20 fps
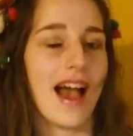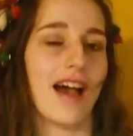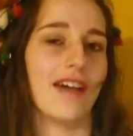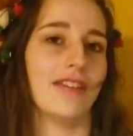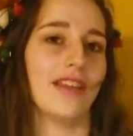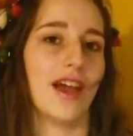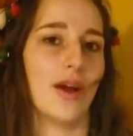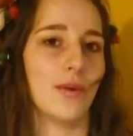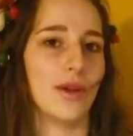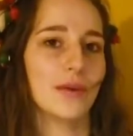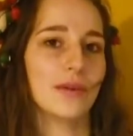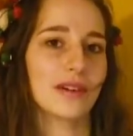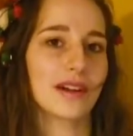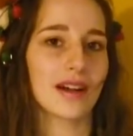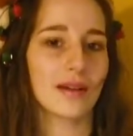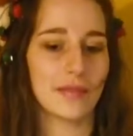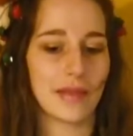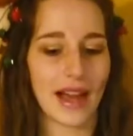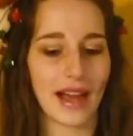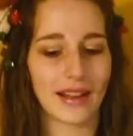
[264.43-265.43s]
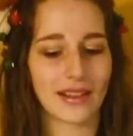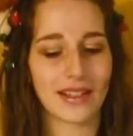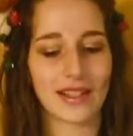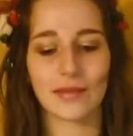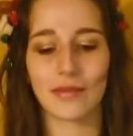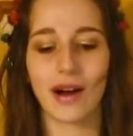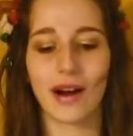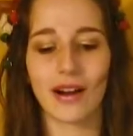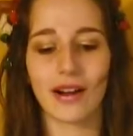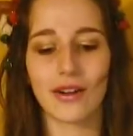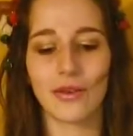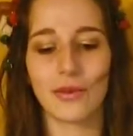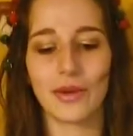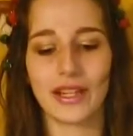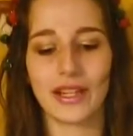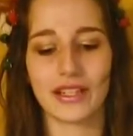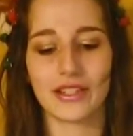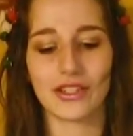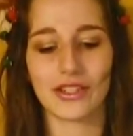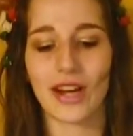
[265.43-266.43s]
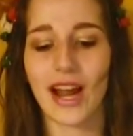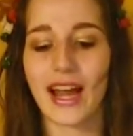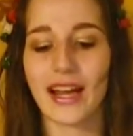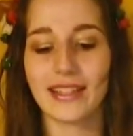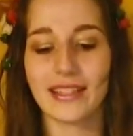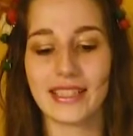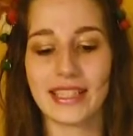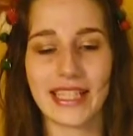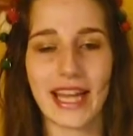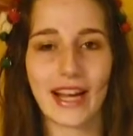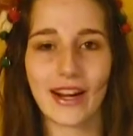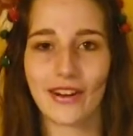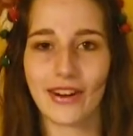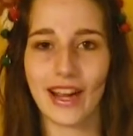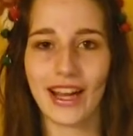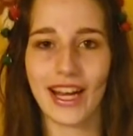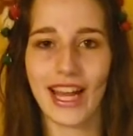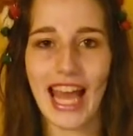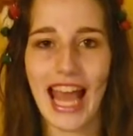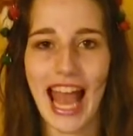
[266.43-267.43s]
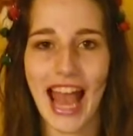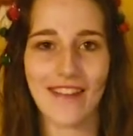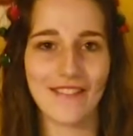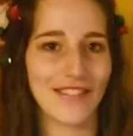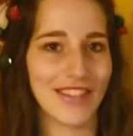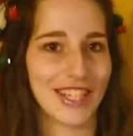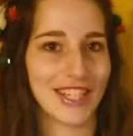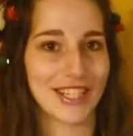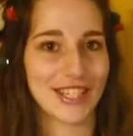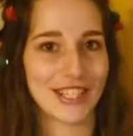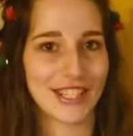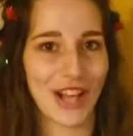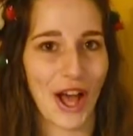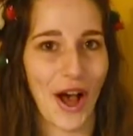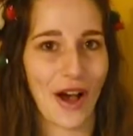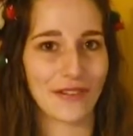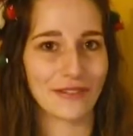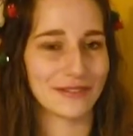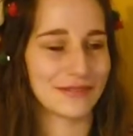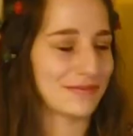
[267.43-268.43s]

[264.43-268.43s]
and then we will come back tomorrow when it's dry to decorate it and finish this off.